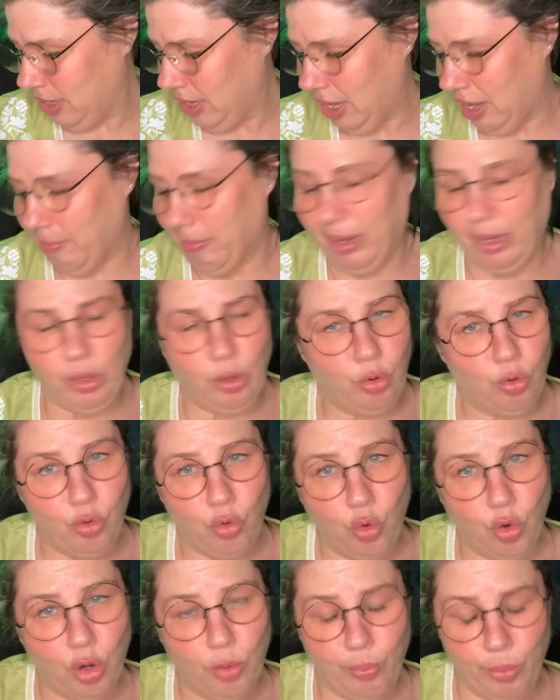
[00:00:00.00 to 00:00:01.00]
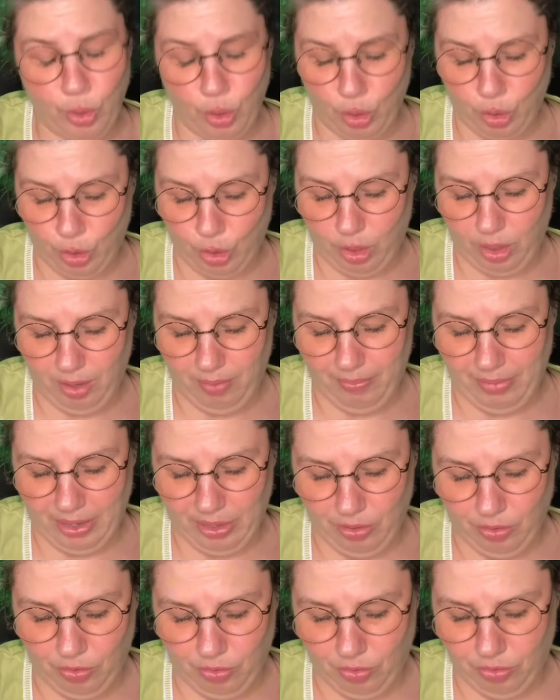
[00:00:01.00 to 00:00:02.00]
And my little Norbert and my
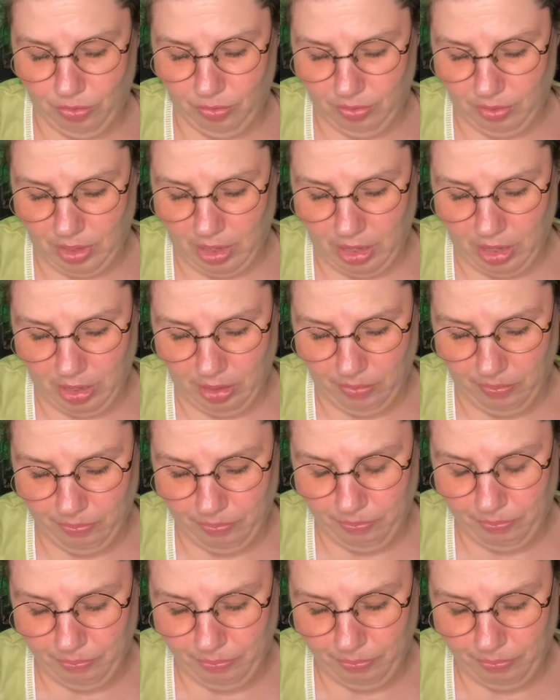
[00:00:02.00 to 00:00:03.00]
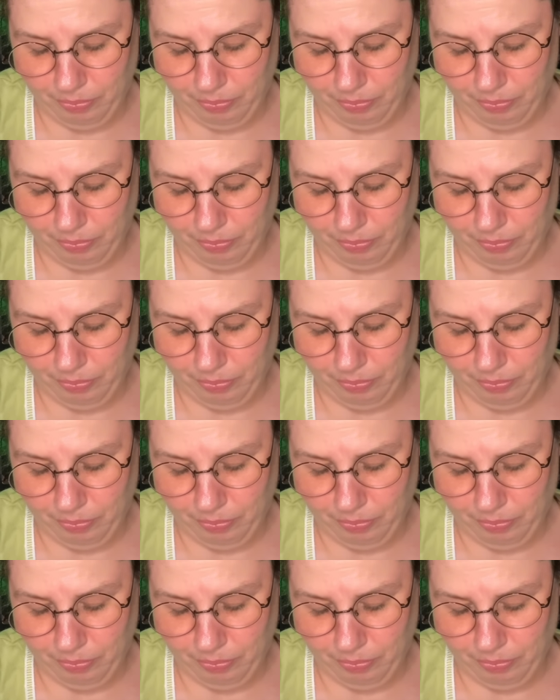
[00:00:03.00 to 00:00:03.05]
little um,